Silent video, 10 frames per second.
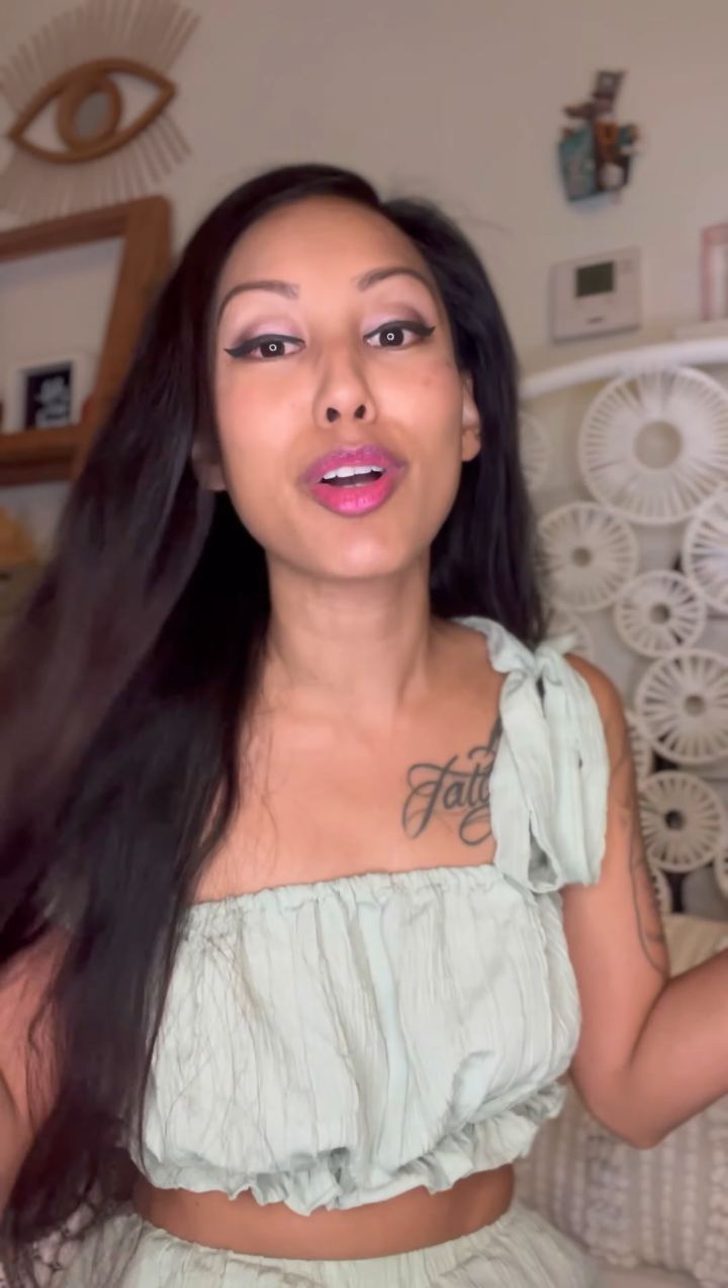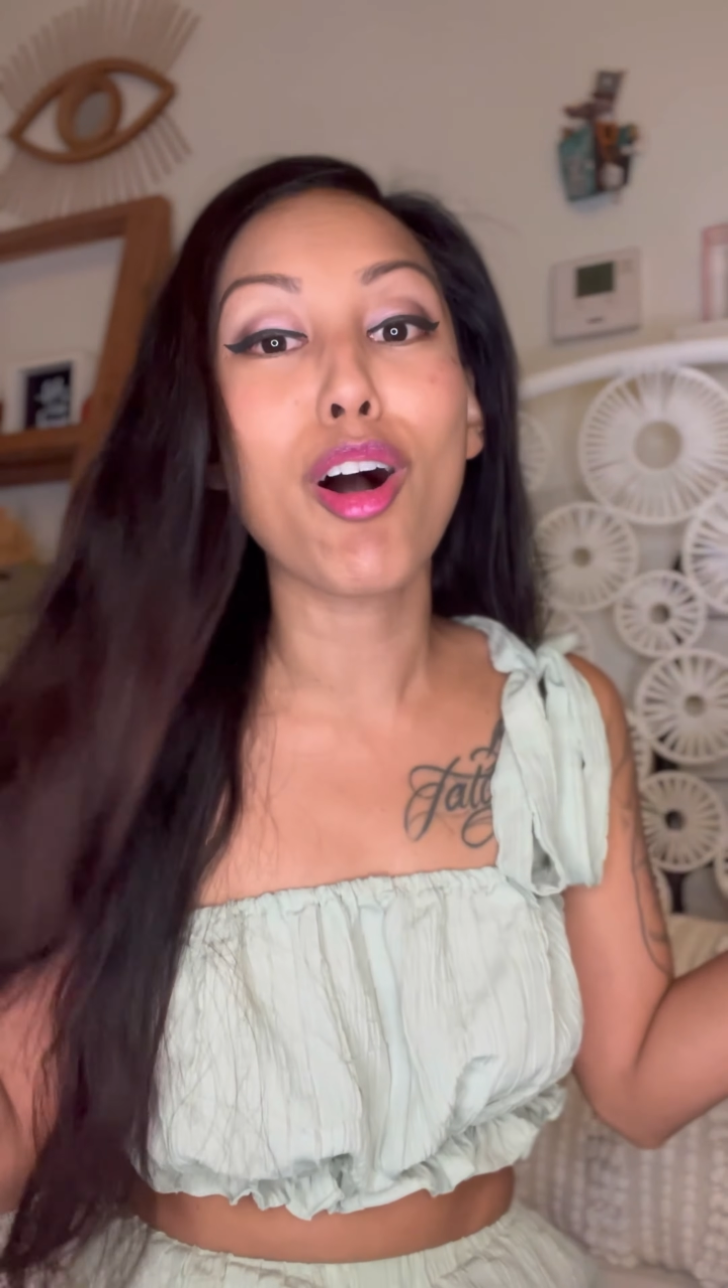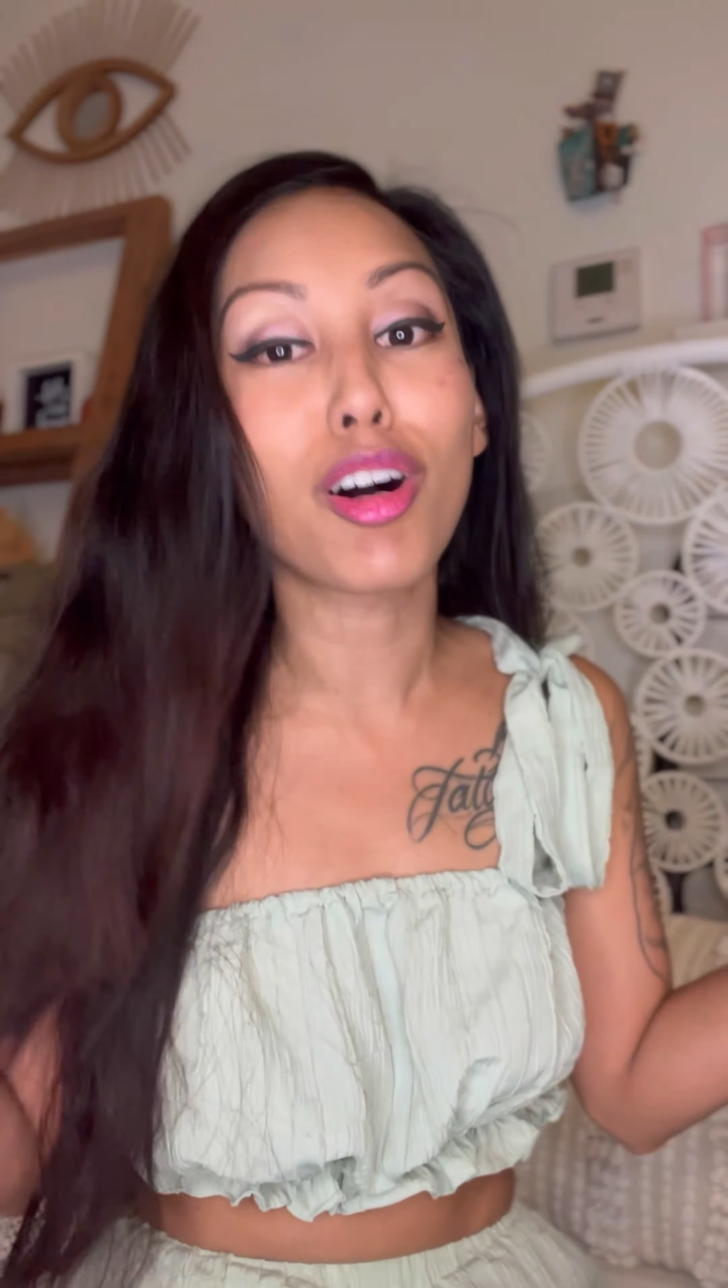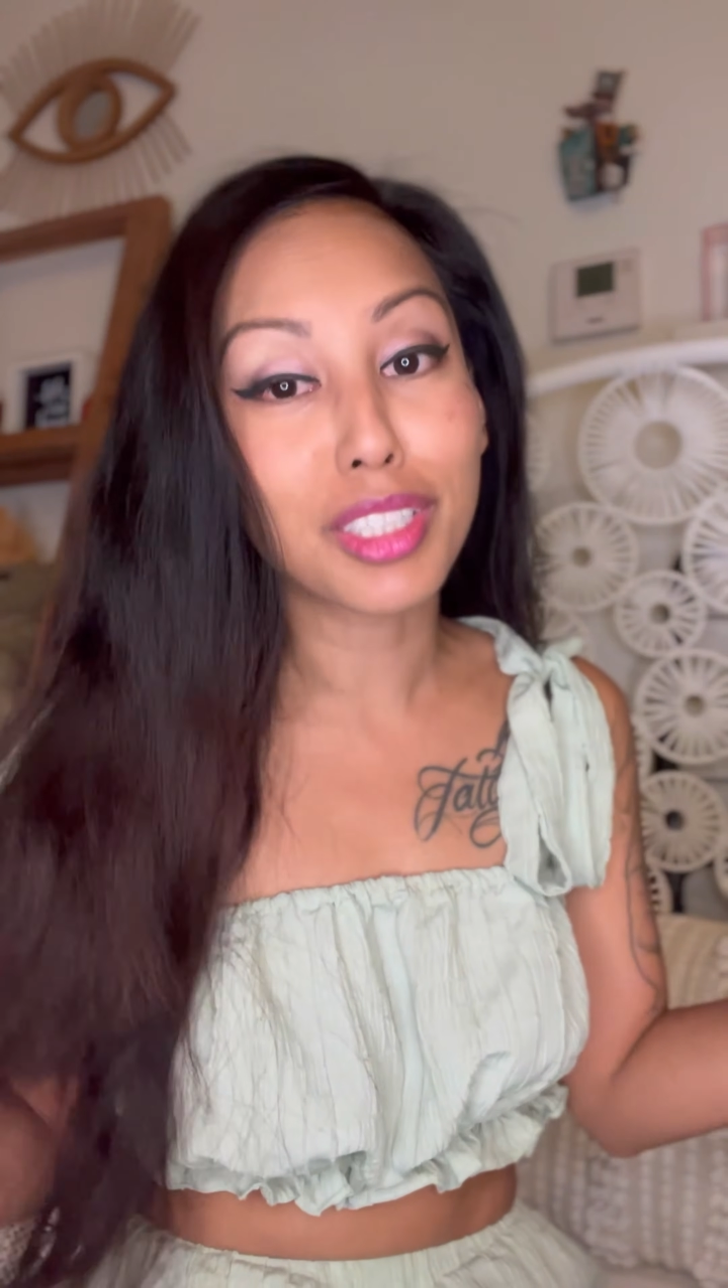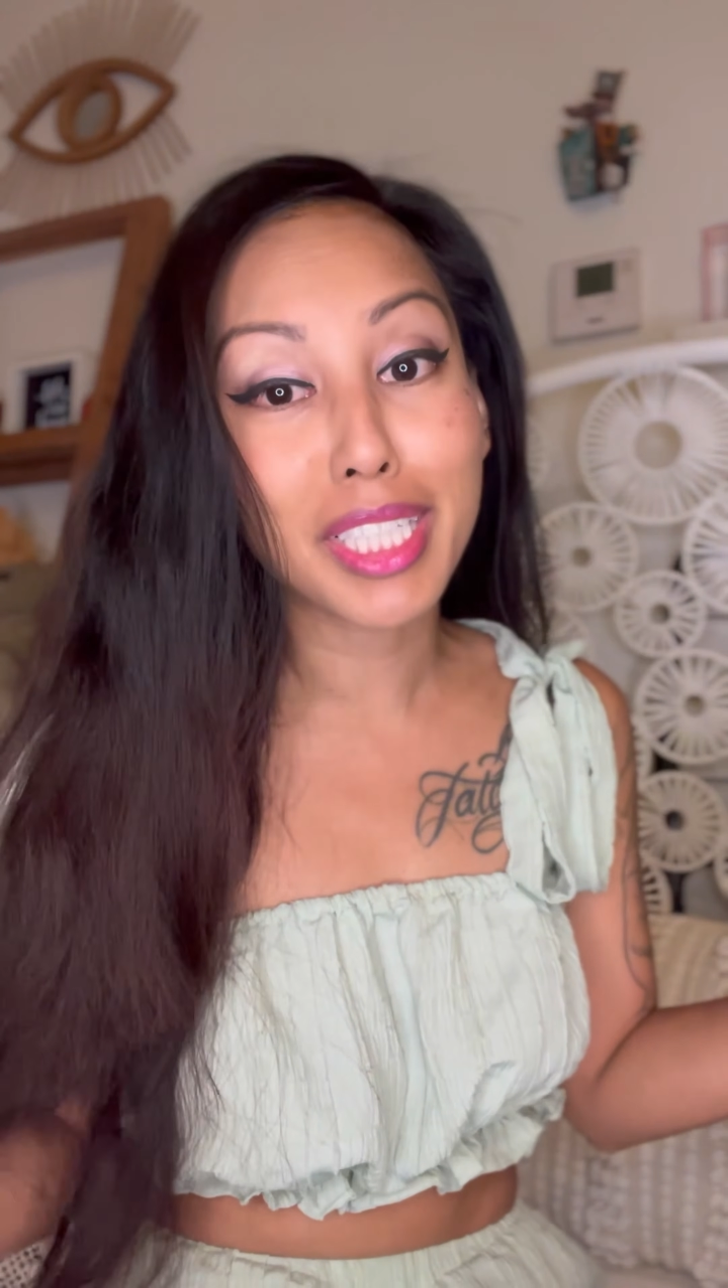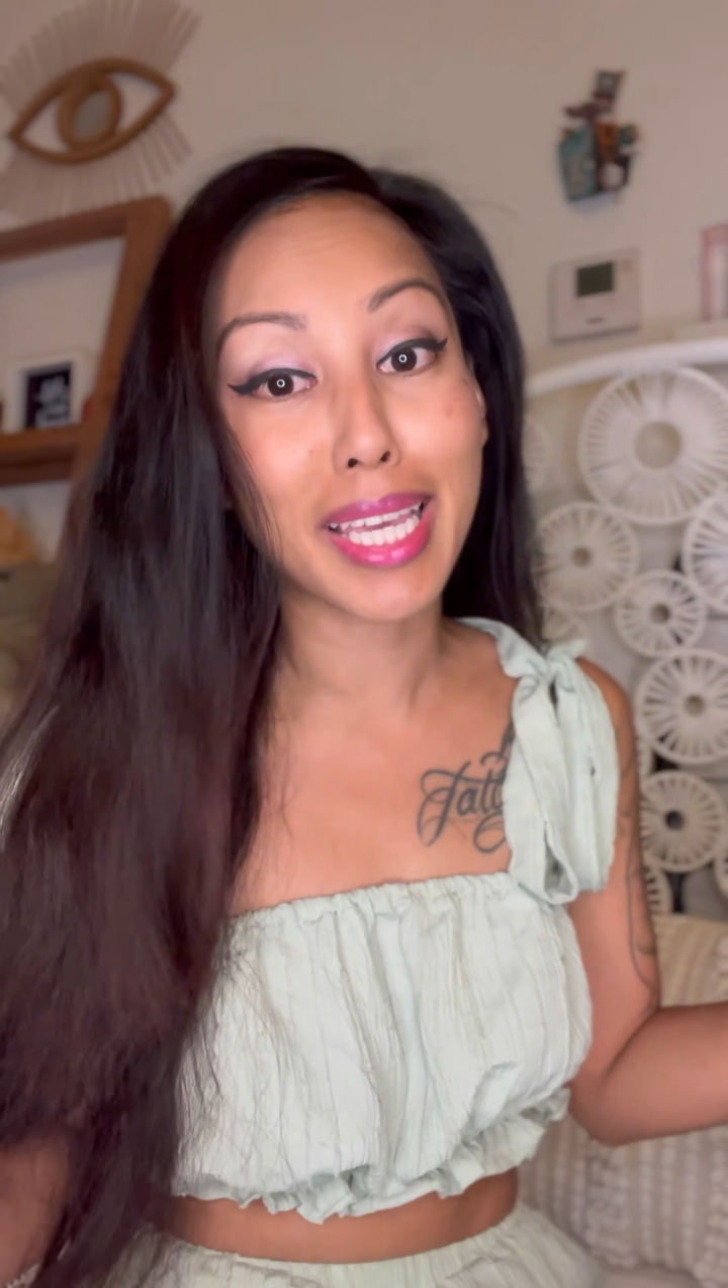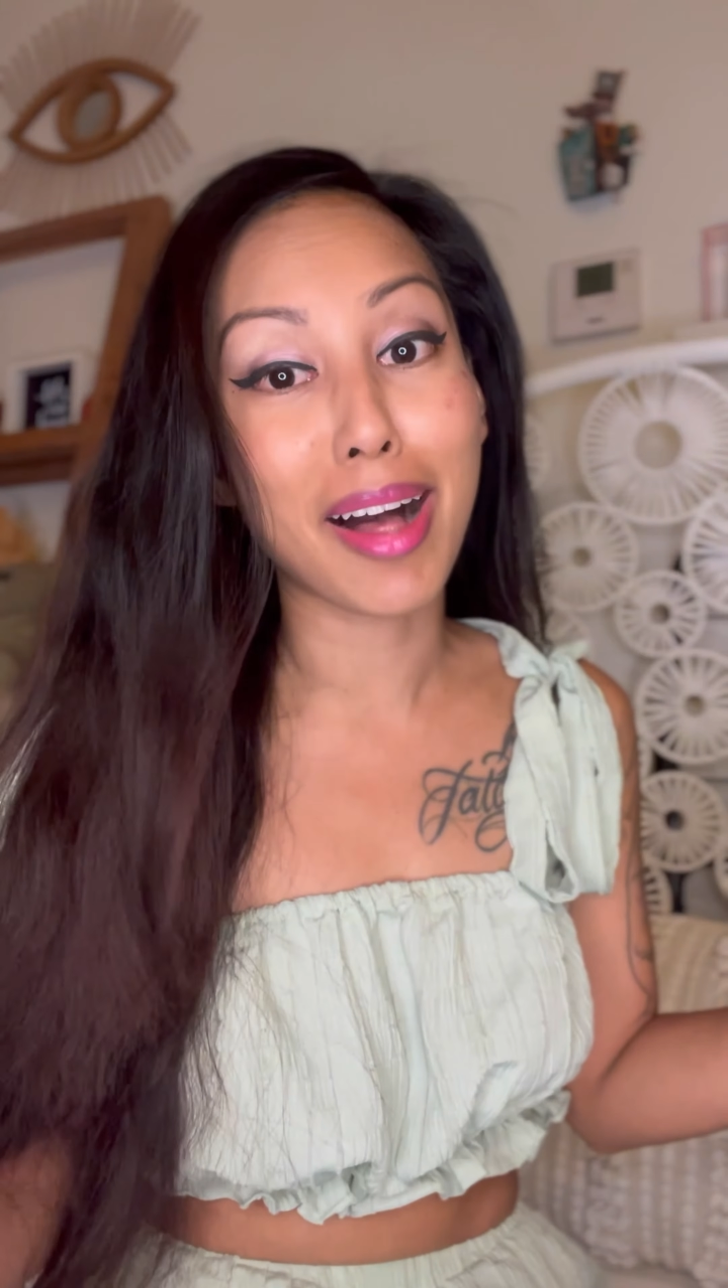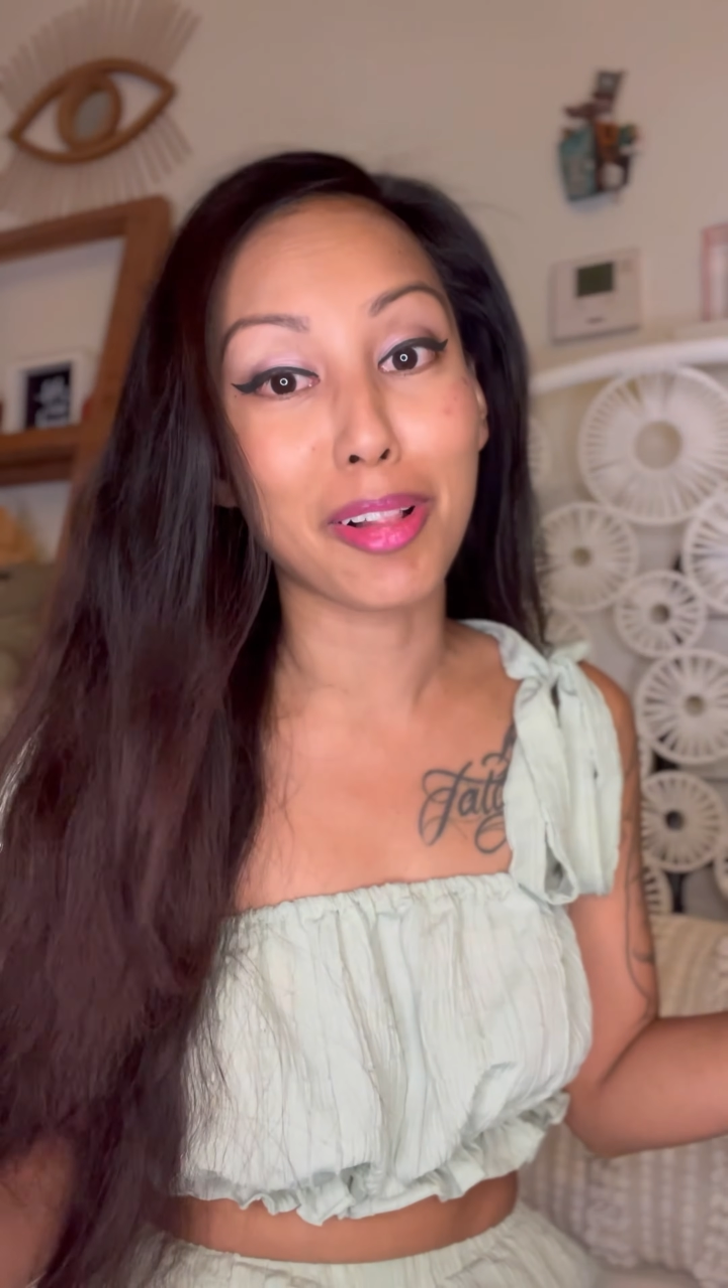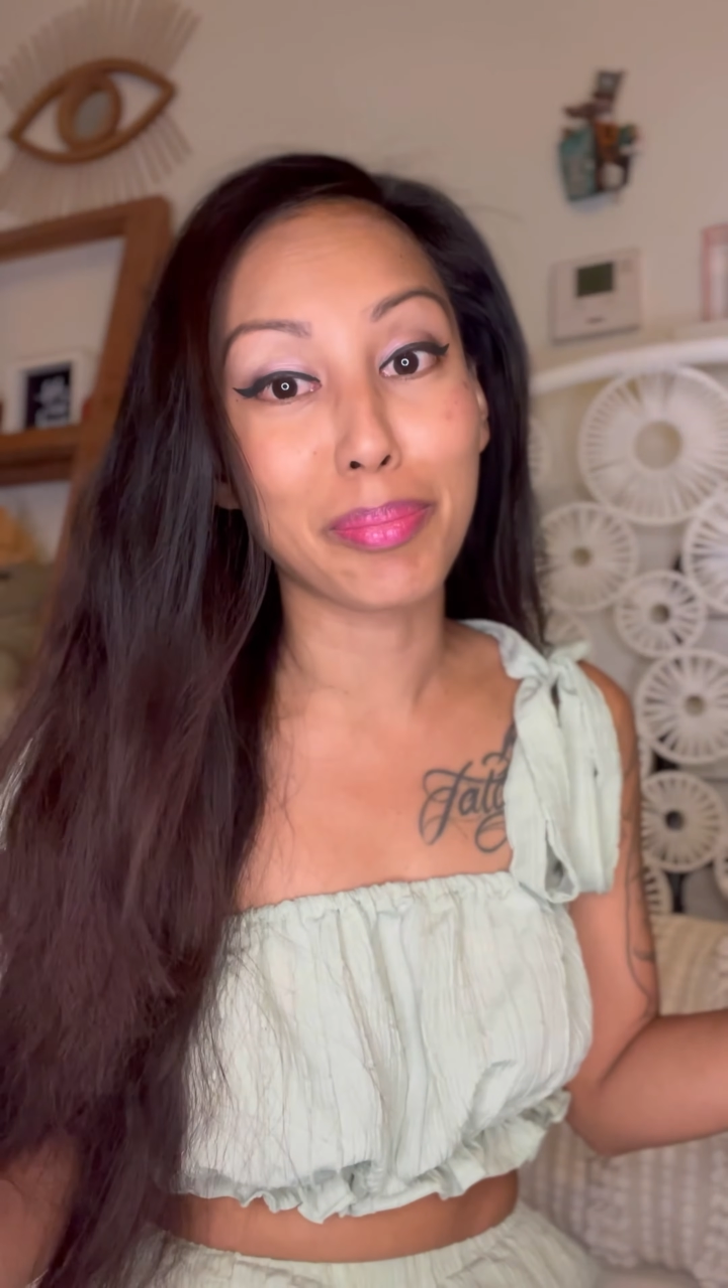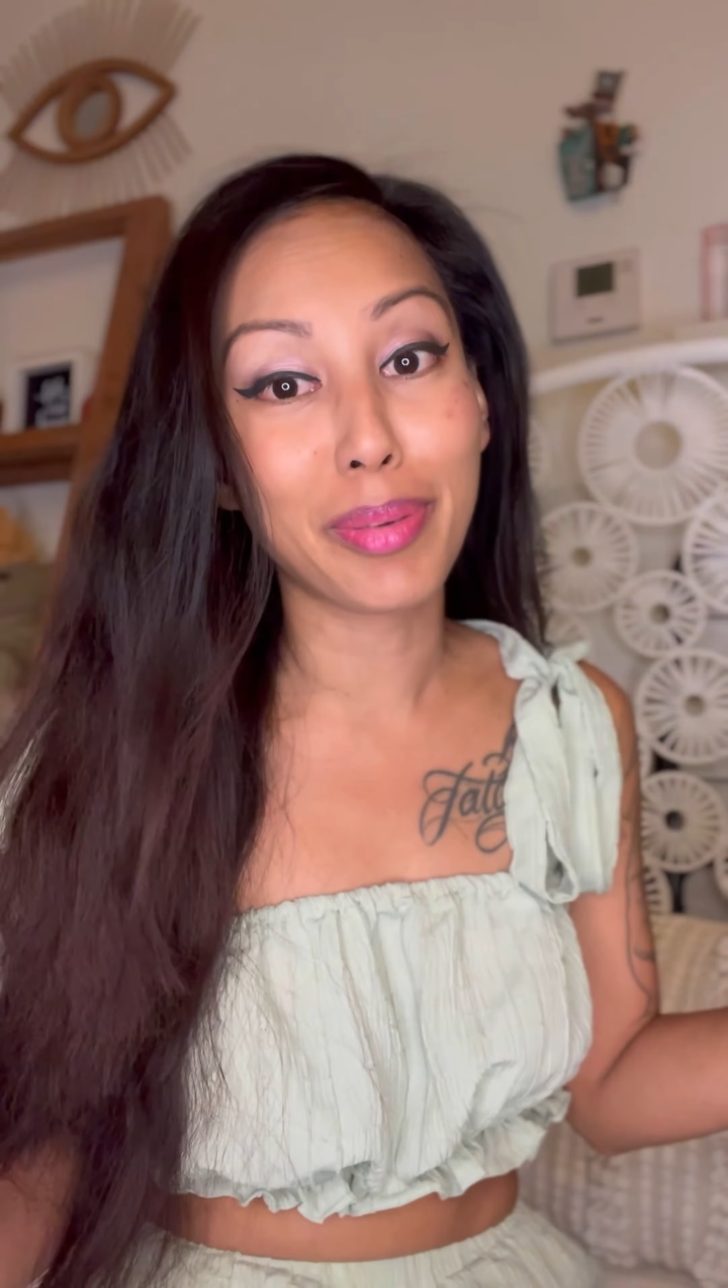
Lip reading: all scalp.